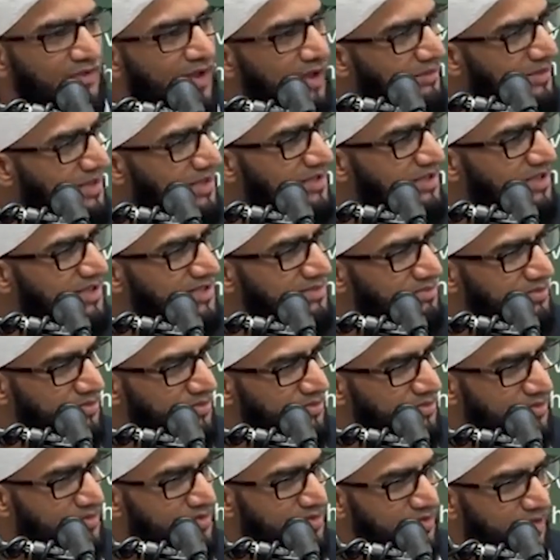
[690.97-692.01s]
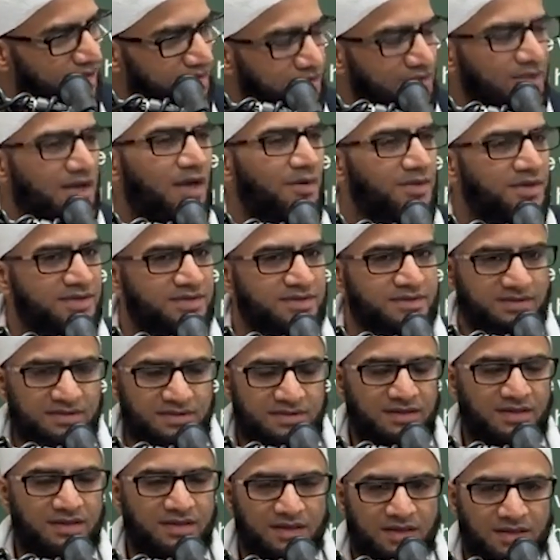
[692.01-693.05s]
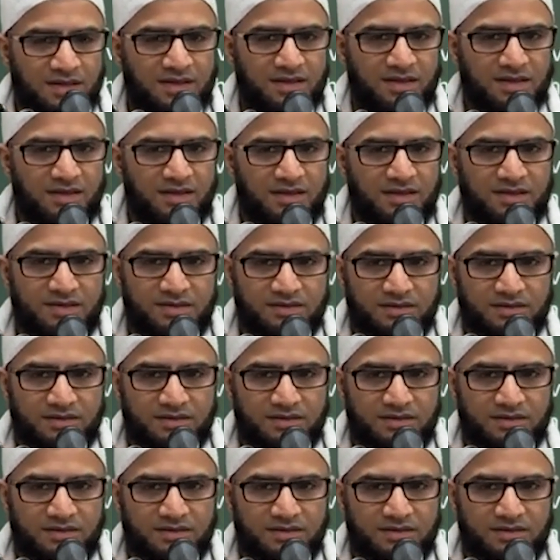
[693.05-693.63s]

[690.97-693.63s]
Family disputes, I don't know how it is here.